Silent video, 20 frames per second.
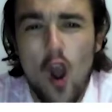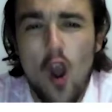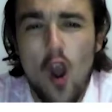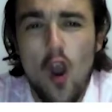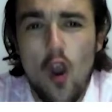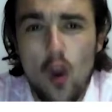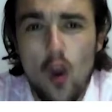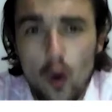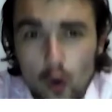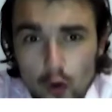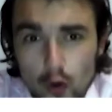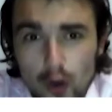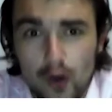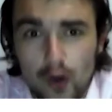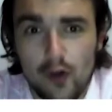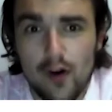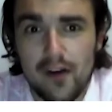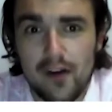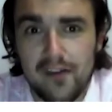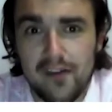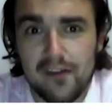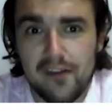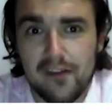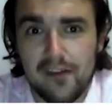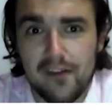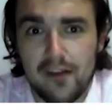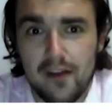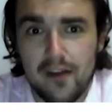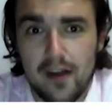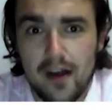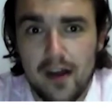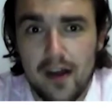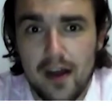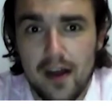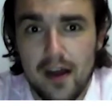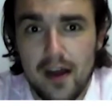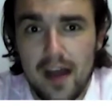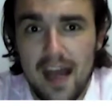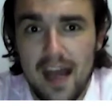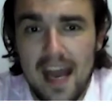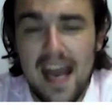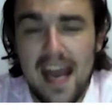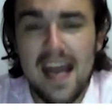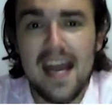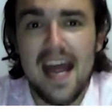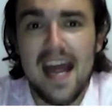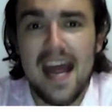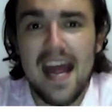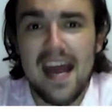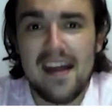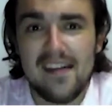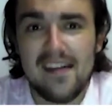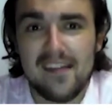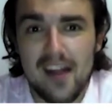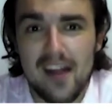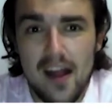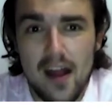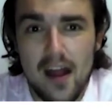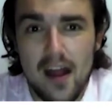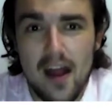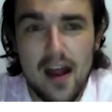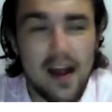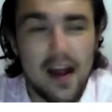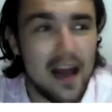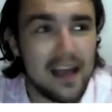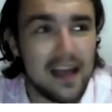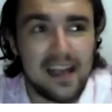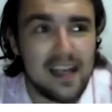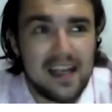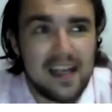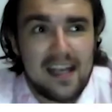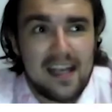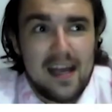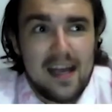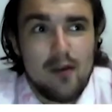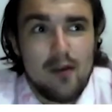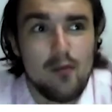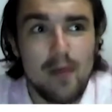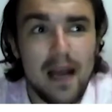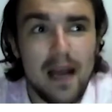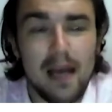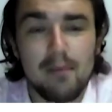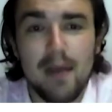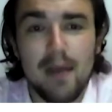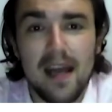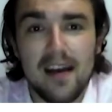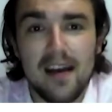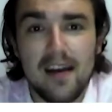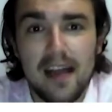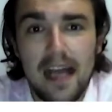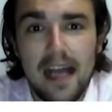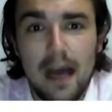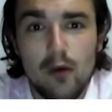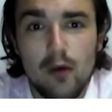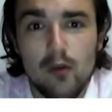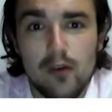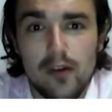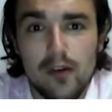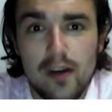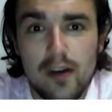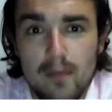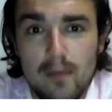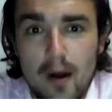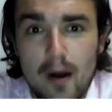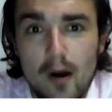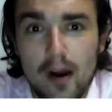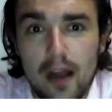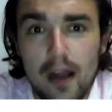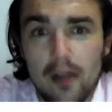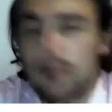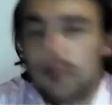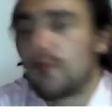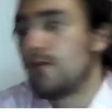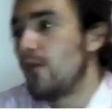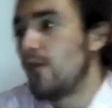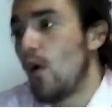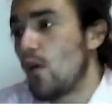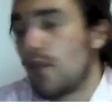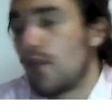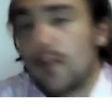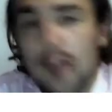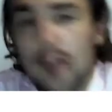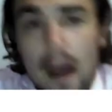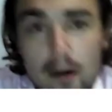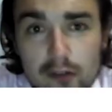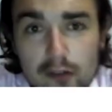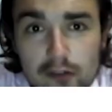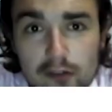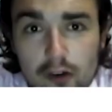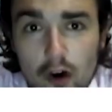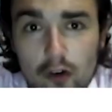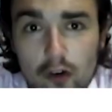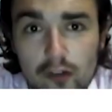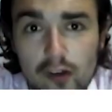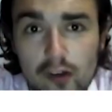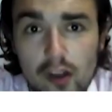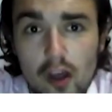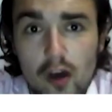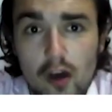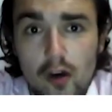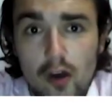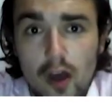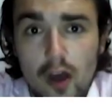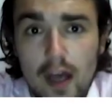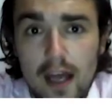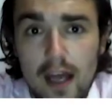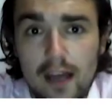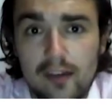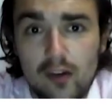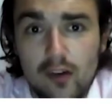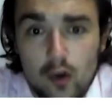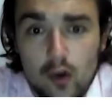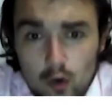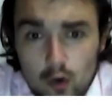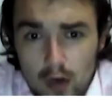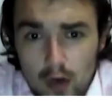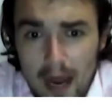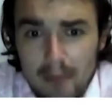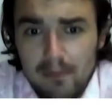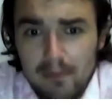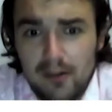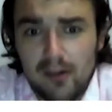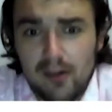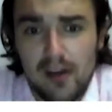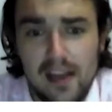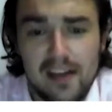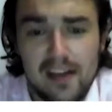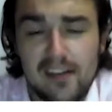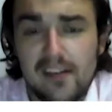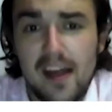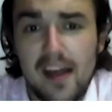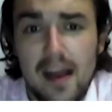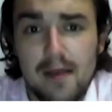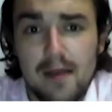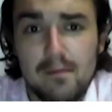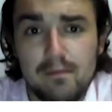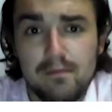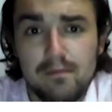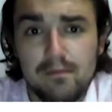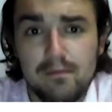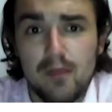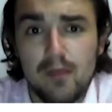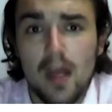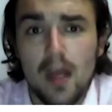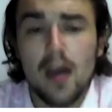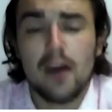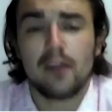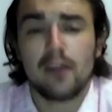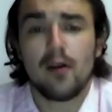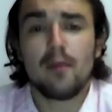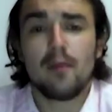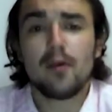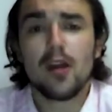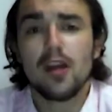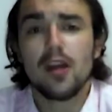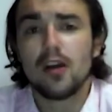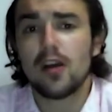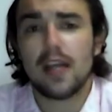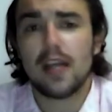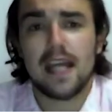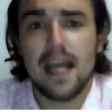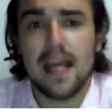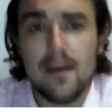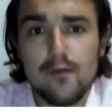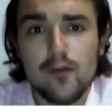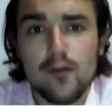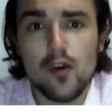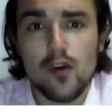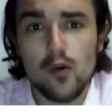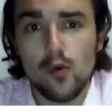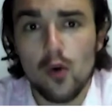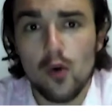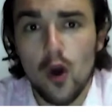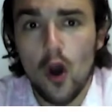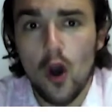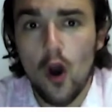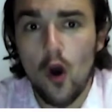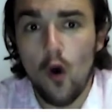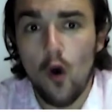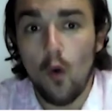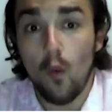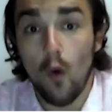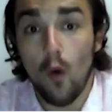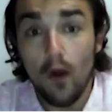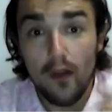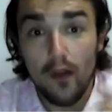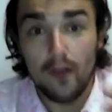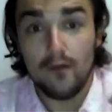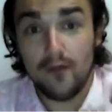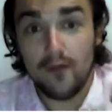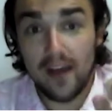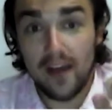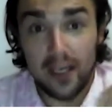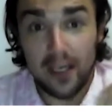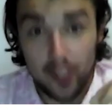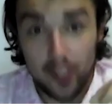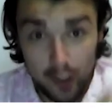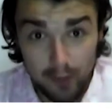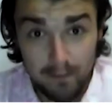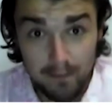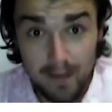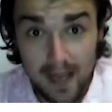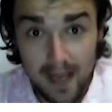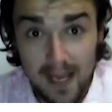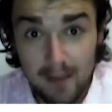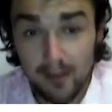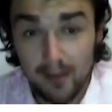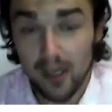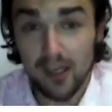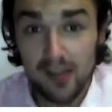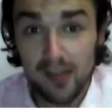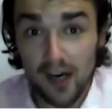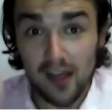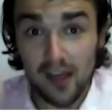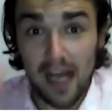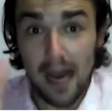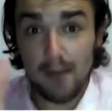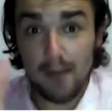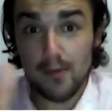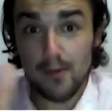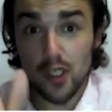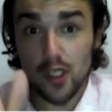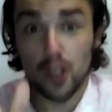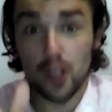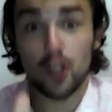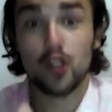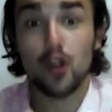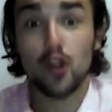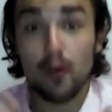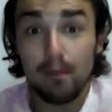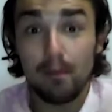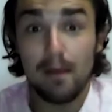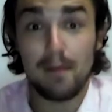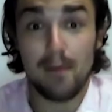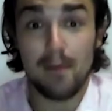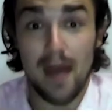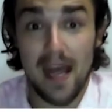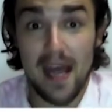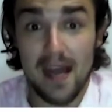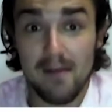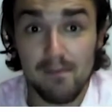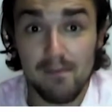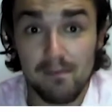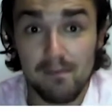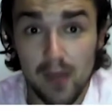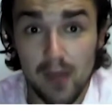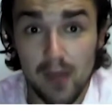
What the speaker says: ludicrous. It is like, it would be like paying an accountant in America $400,000 a year. It's absolutely insane. So I'm going to give you what the figure should be. I'm going to tell you how much you should be paying